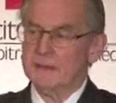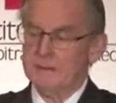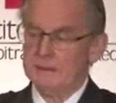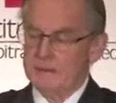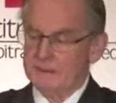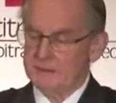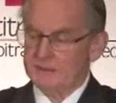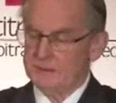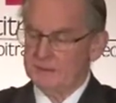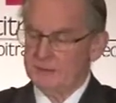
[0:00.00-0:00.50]

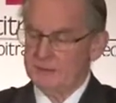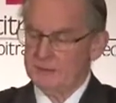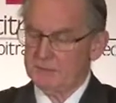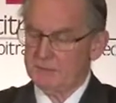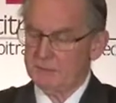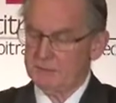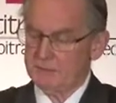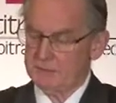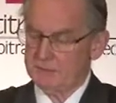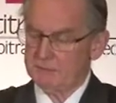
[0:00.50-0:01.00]
in
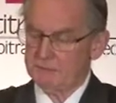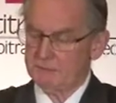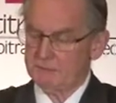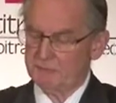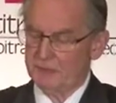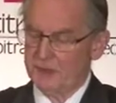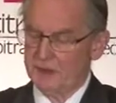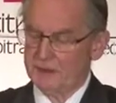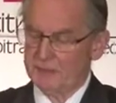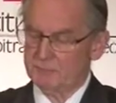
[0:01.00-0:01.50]
the
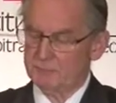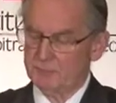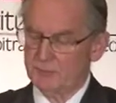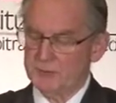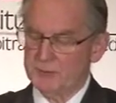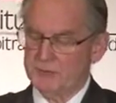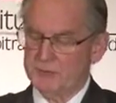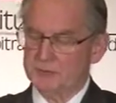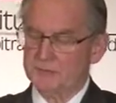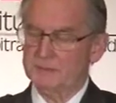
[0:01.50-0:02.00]
fine
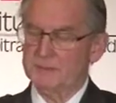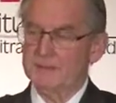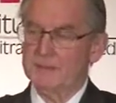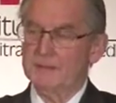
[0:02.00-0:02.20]
print